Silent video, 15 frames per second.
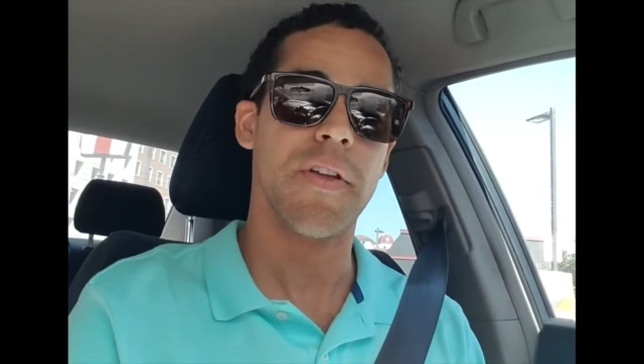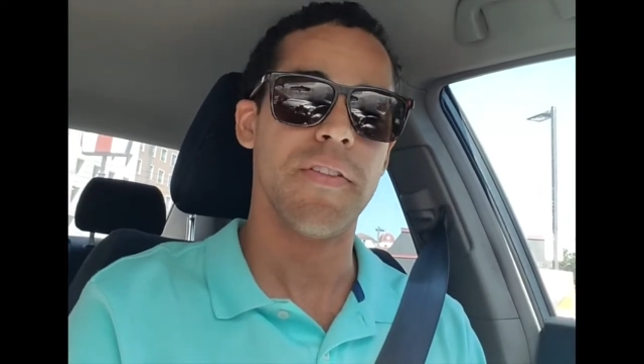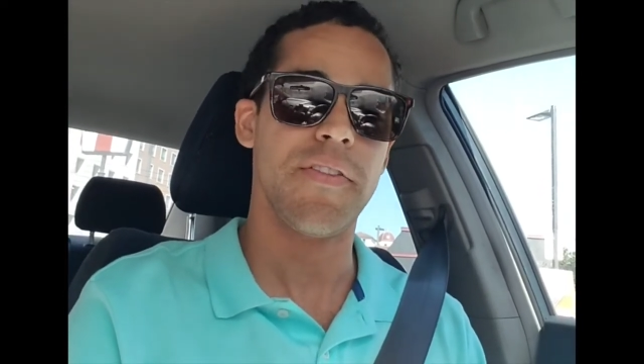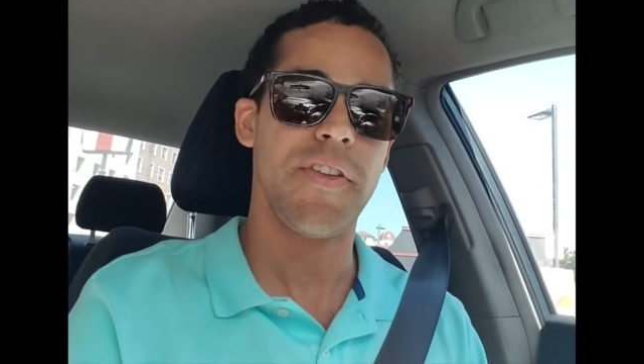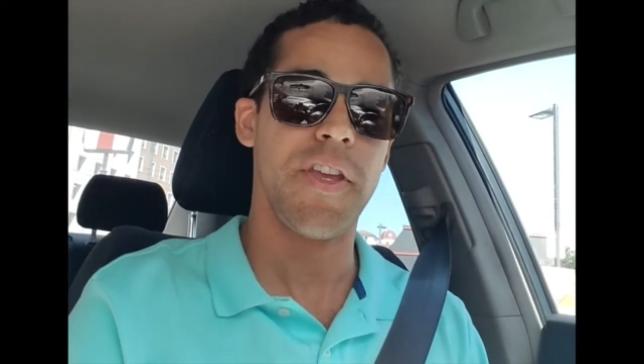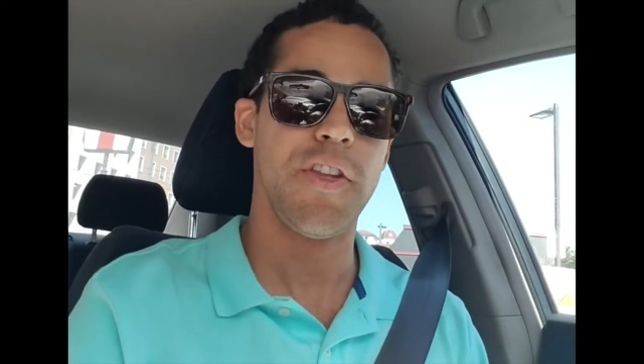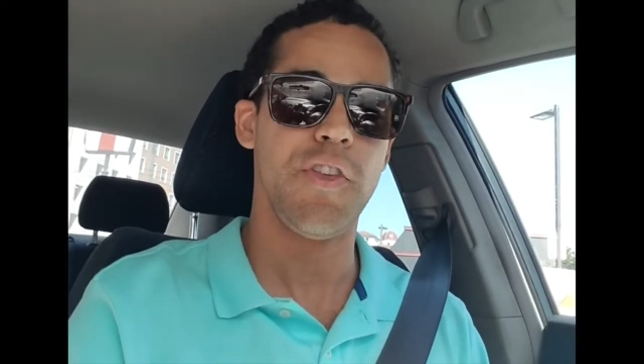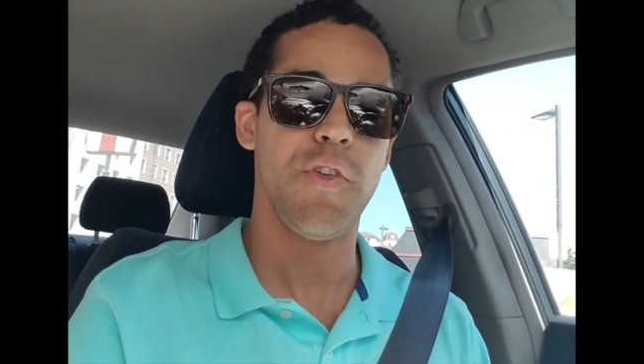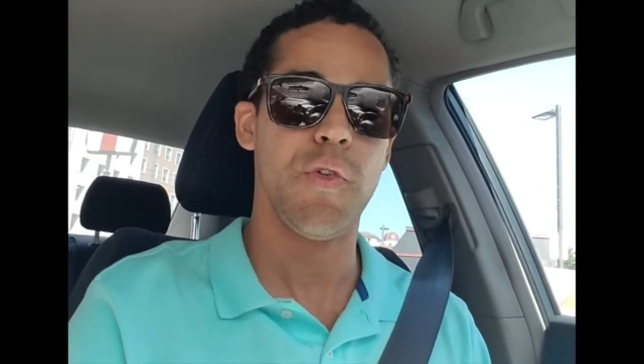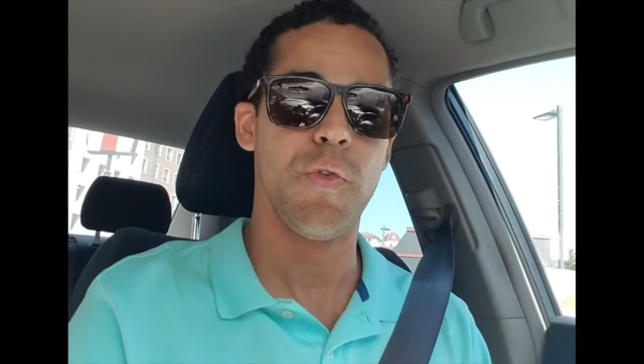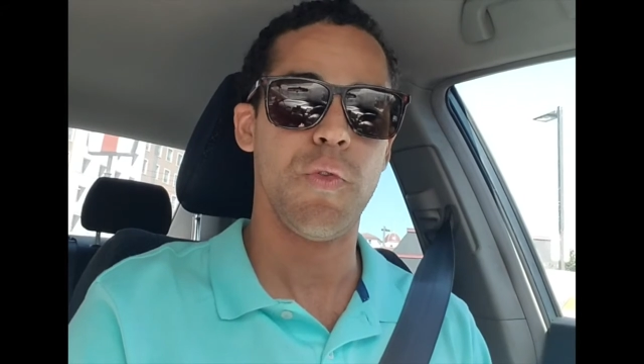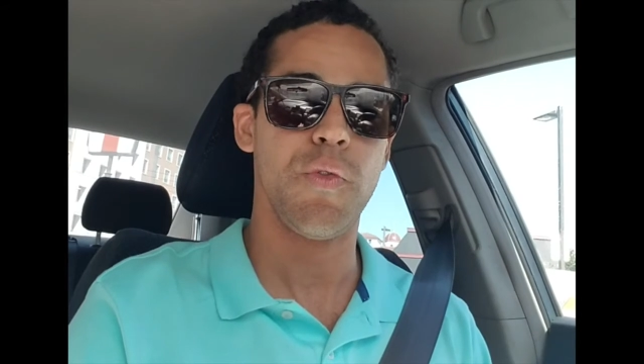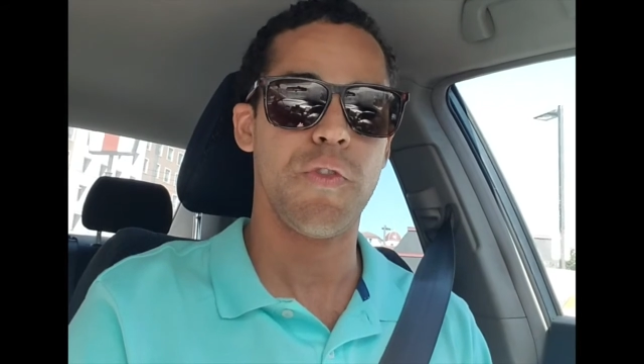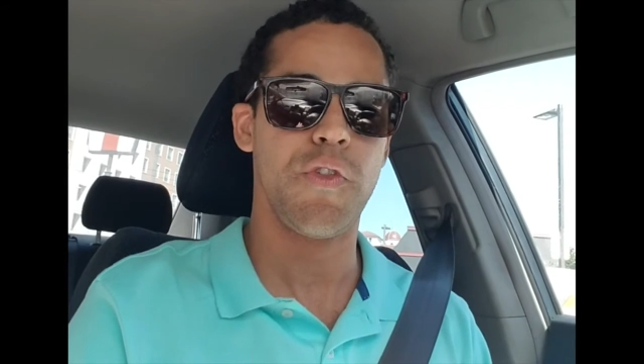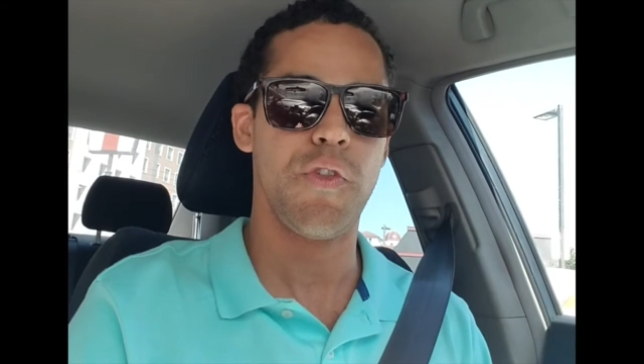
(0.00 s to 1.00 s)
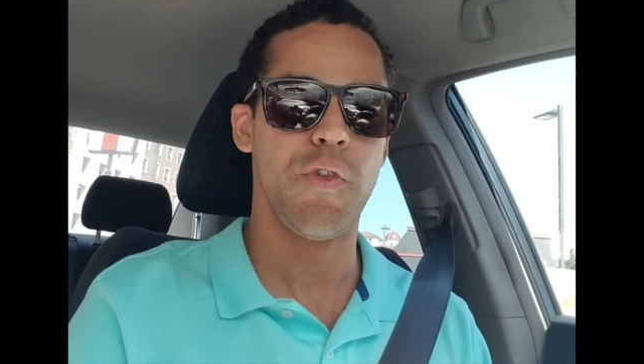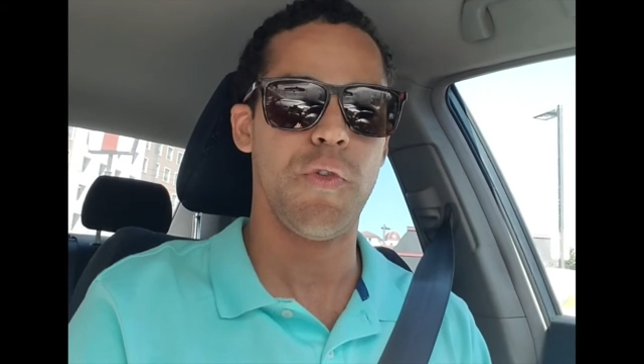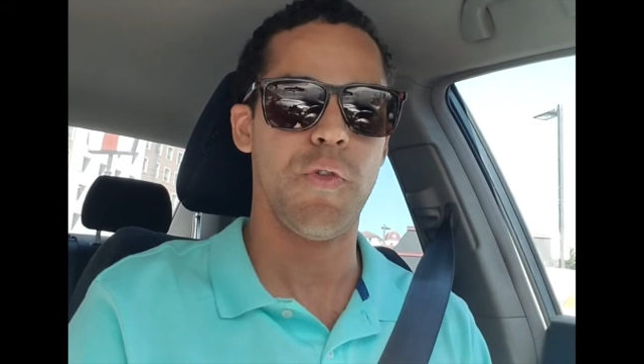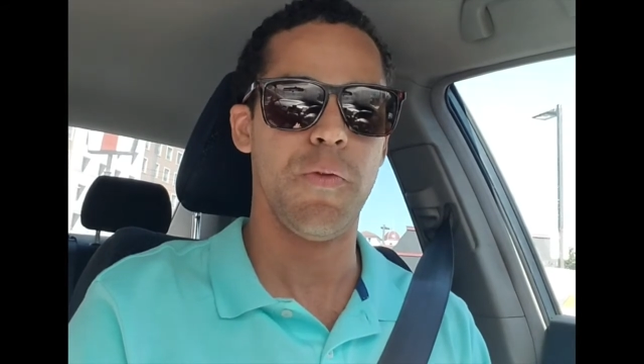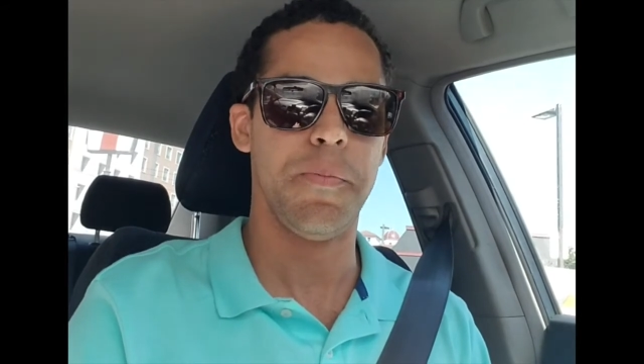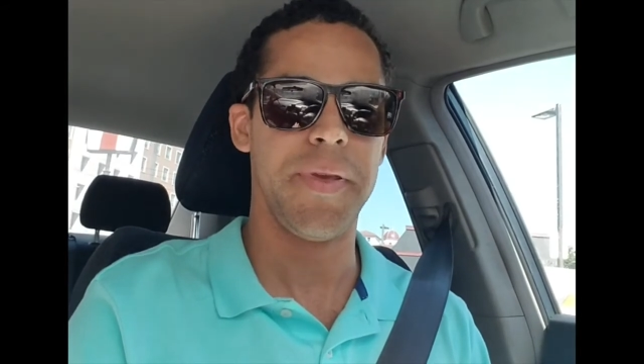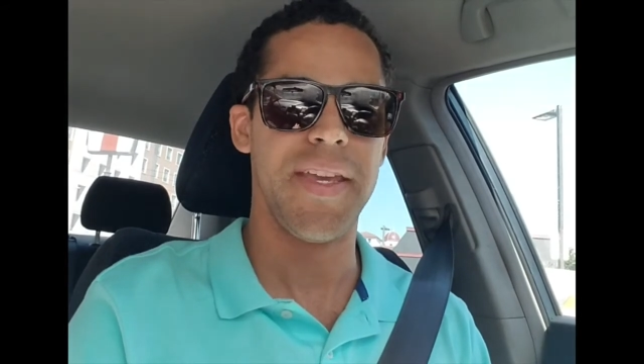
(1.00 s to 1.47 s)
continue
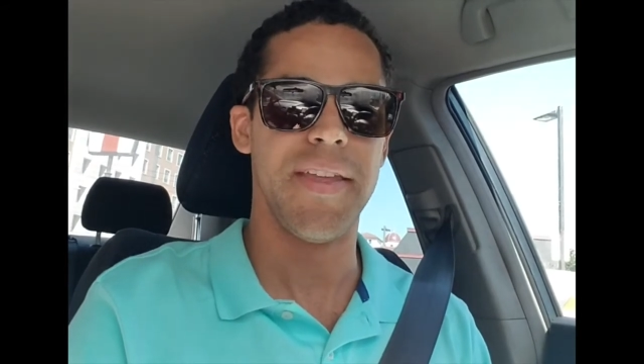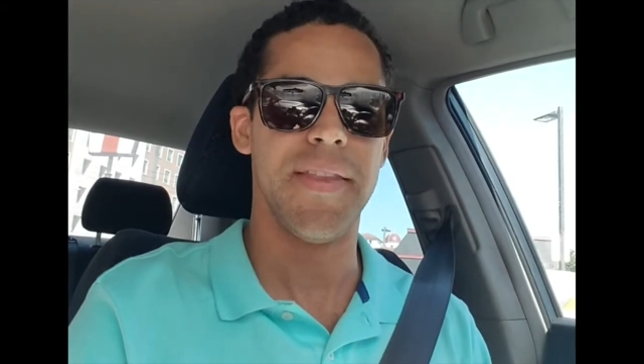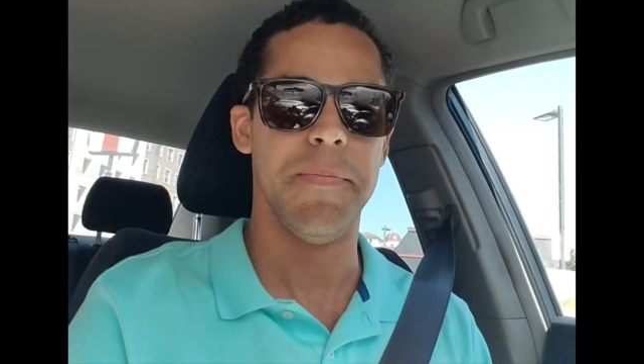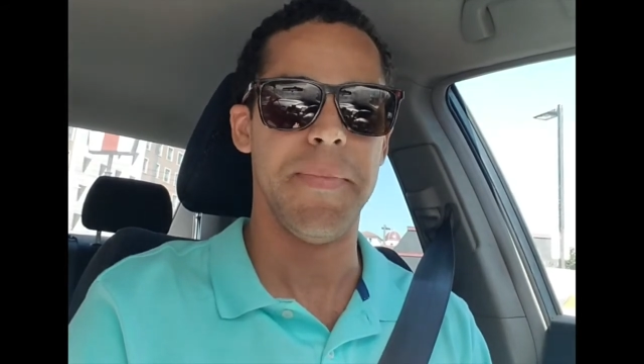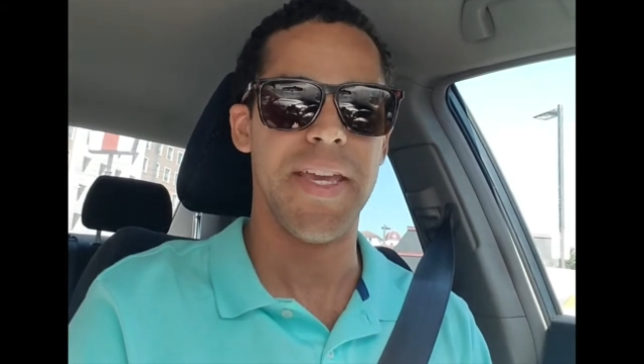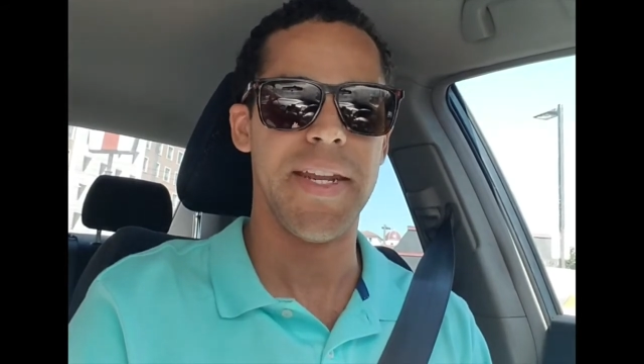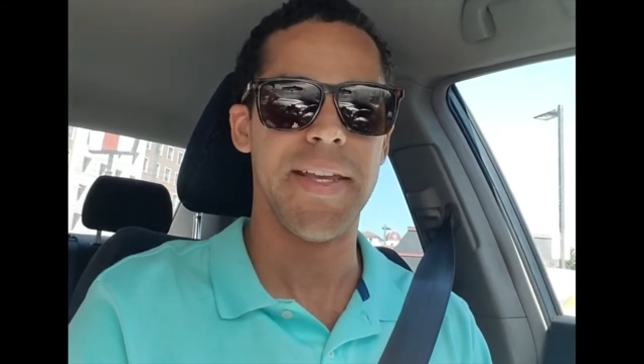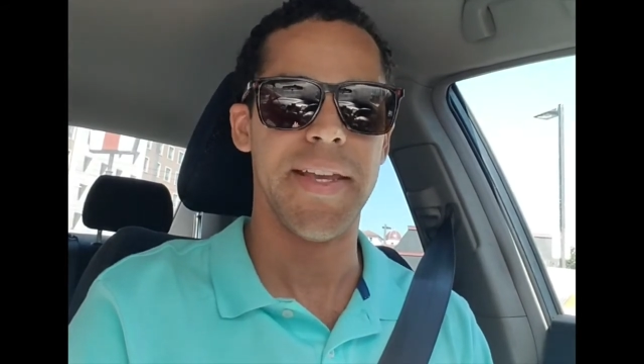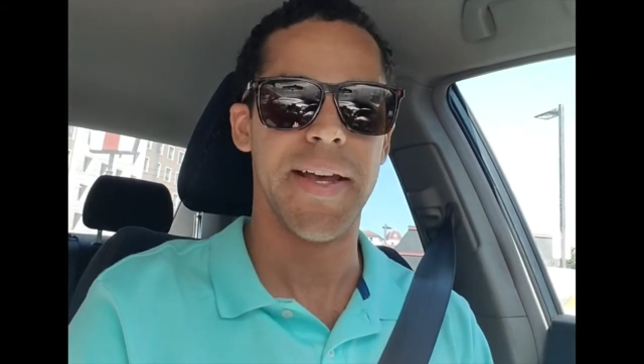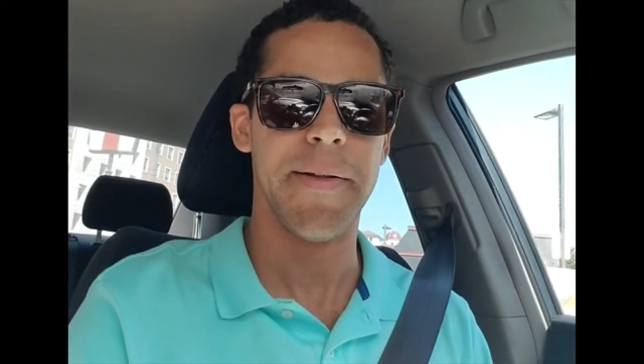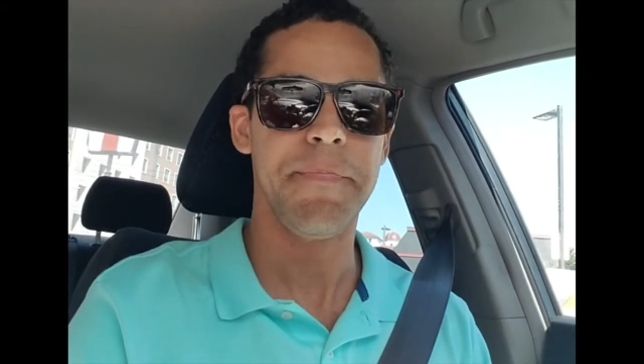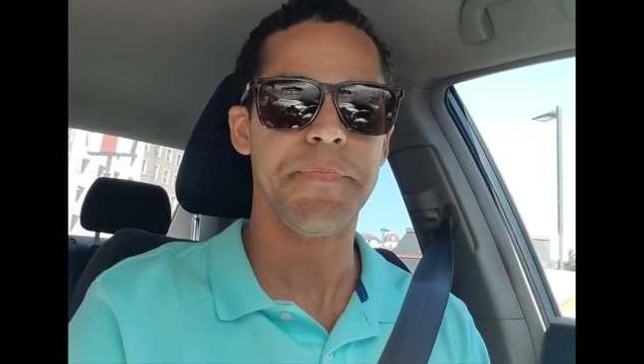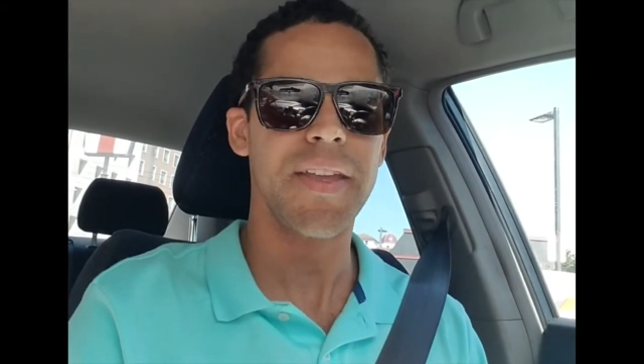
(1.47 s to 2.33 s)
to be in the media.